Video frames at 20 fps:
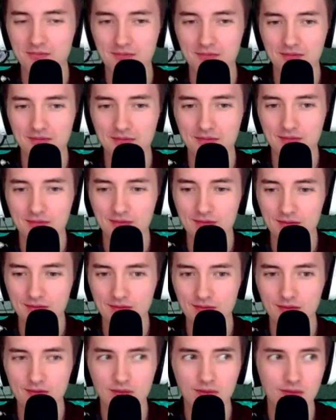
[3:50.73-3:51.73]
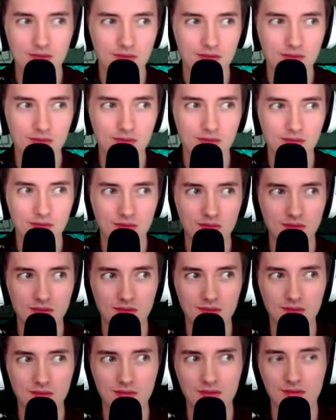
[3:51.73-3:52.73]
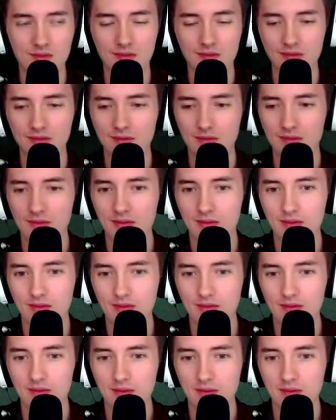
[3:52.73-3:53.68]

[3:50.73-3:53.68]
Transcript: (no one is talking)